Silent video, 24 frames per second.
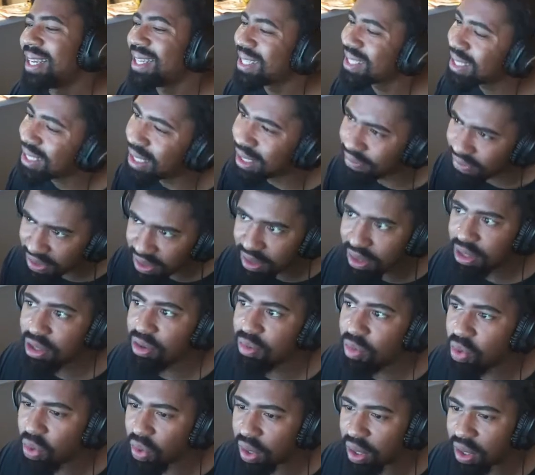Give us a little
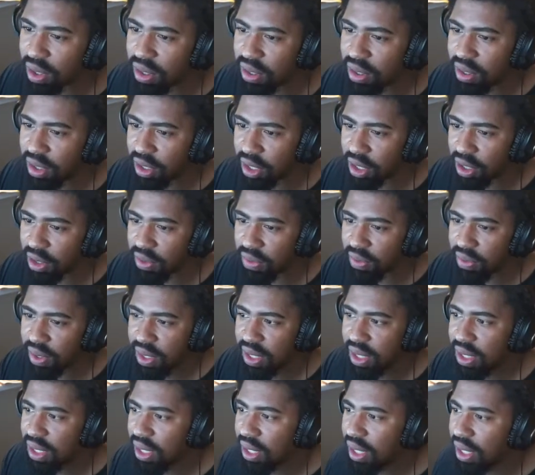more, you know?
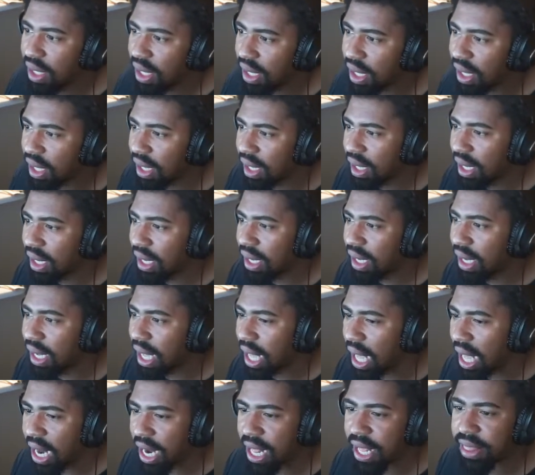
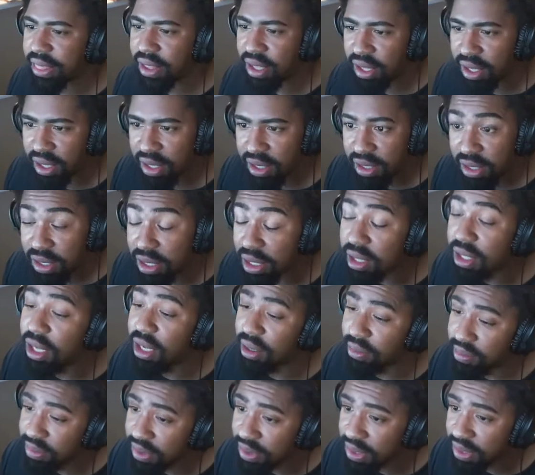And I think
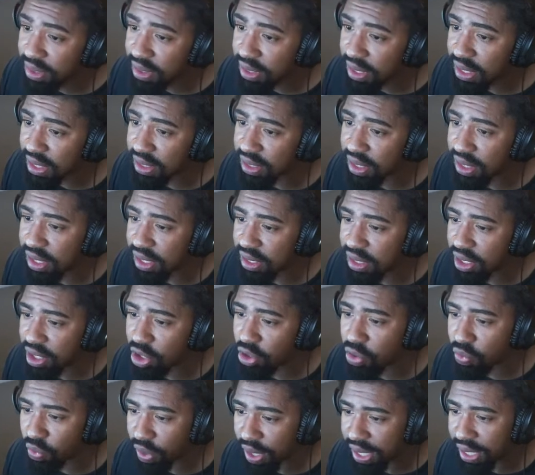clubs is a
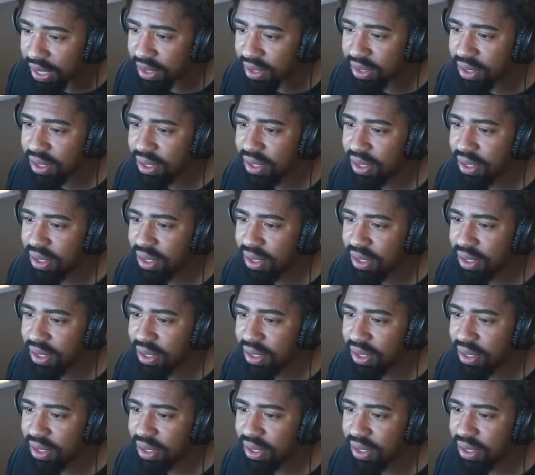great